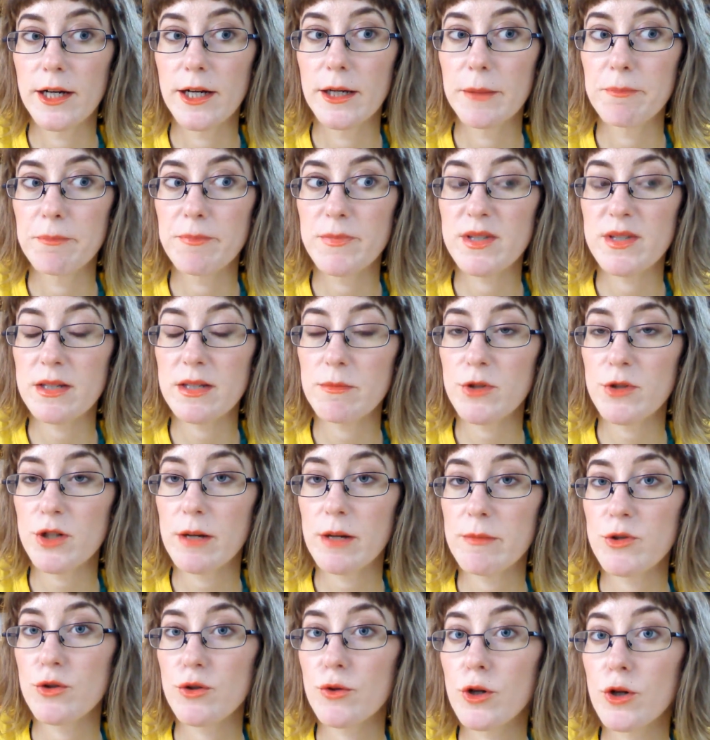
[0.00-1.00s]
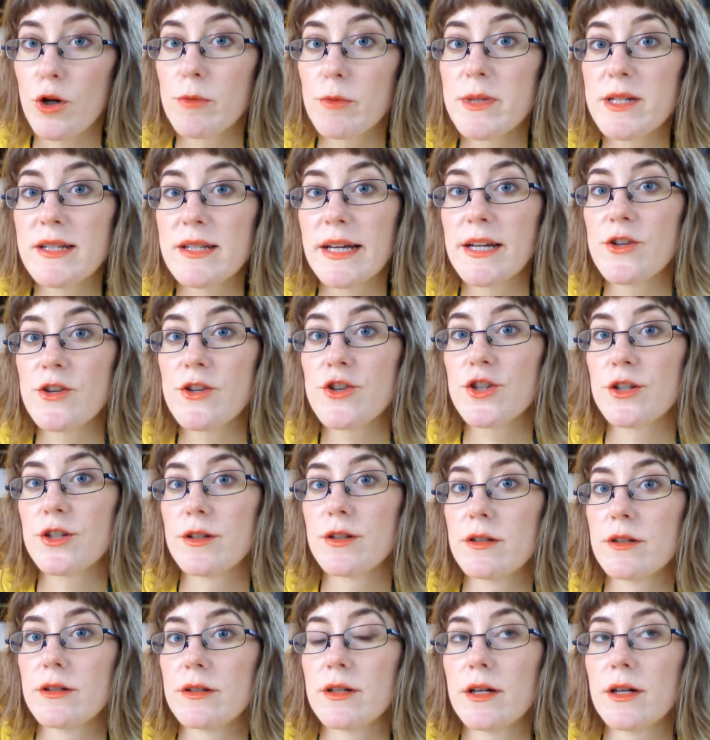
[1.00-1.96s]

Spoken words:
Sometimes your accommodation